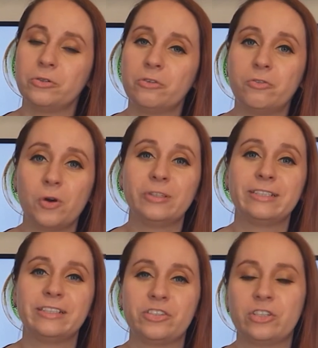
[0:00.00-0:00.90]
follow
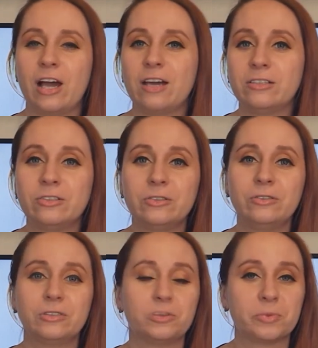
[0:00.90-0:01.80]
this
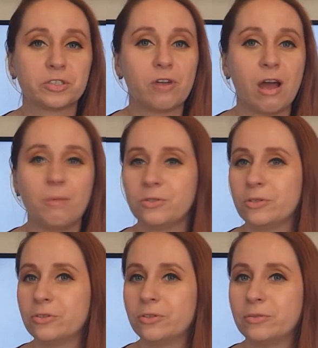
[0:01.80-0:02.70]
channel, subscribe so
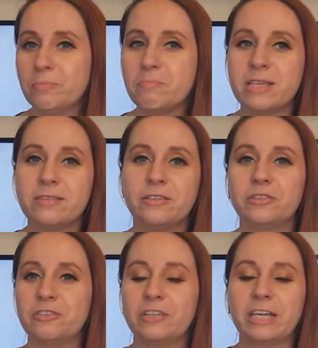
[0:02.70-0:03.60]
you don't miss the
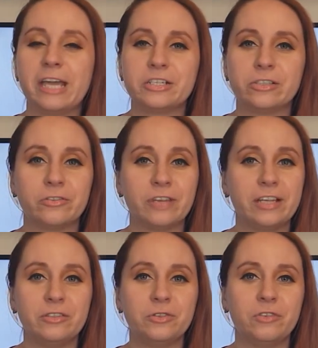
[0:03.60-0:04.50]
notifications of
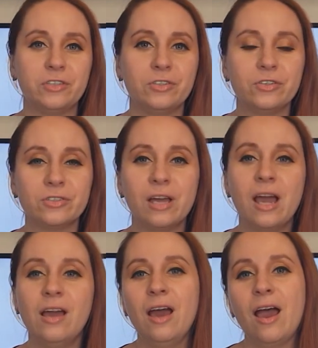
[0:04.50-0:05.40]
any new videos,
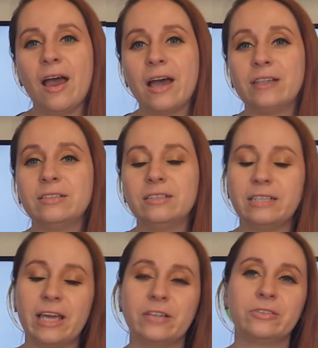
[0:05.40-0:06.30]
and
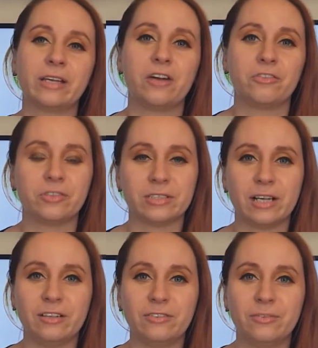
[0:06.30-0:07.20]
take good care of
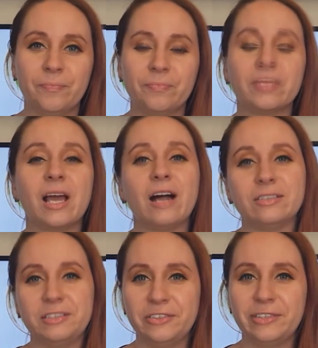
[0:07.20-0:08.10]
yourself. I'll
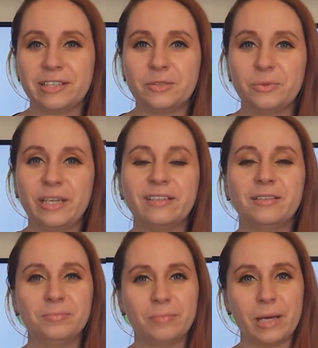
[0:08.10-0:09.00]
see you next week.
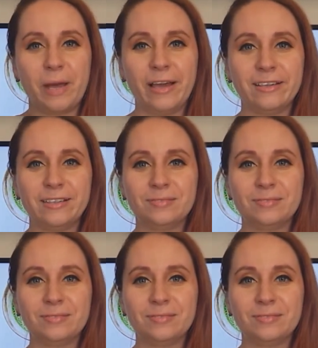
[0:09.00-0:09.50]
Bye bye.